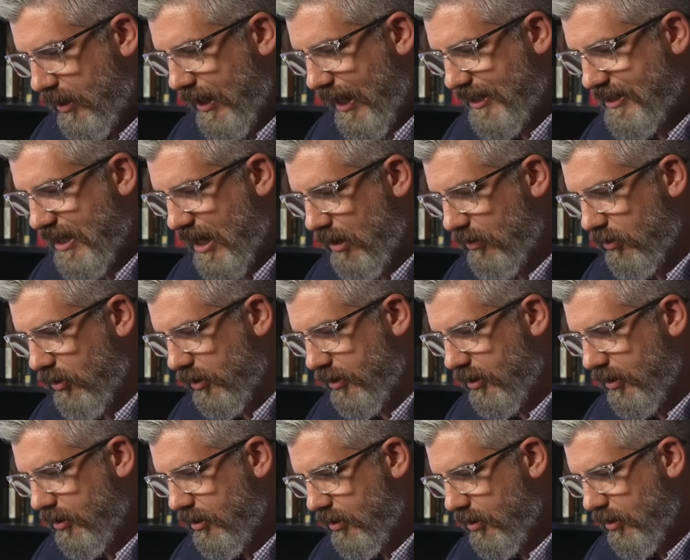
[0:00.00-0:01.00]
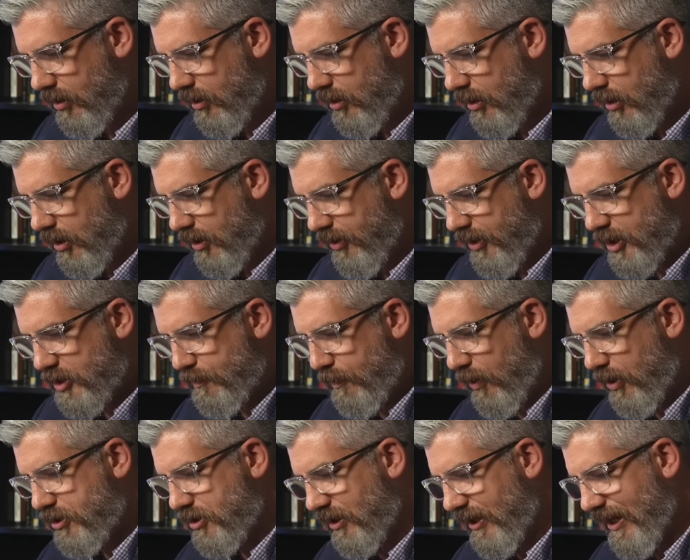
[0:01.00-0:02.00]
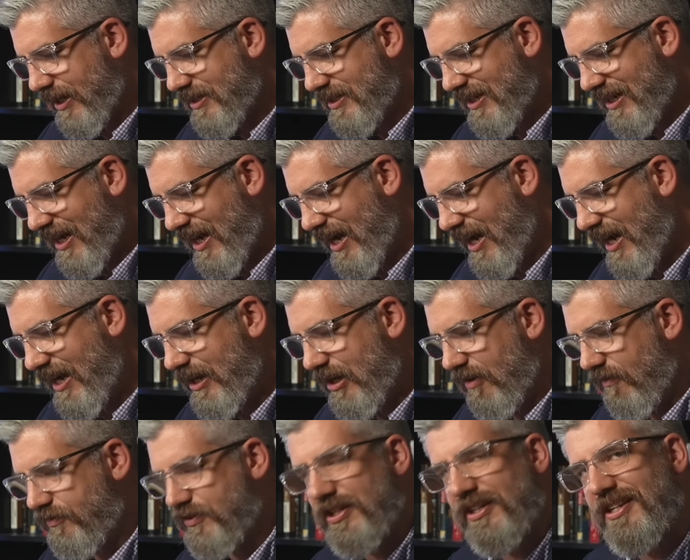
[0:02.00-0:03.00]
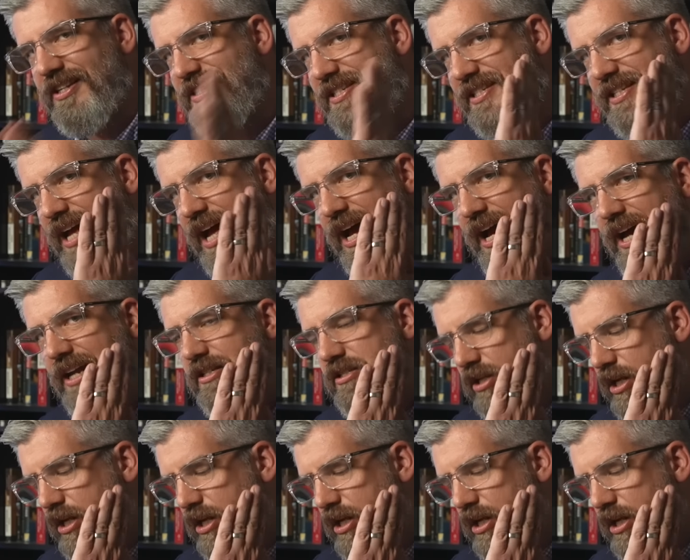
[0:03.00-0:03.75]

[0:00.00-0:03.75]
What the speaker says: That's how, look, this punch lands kind of to the side,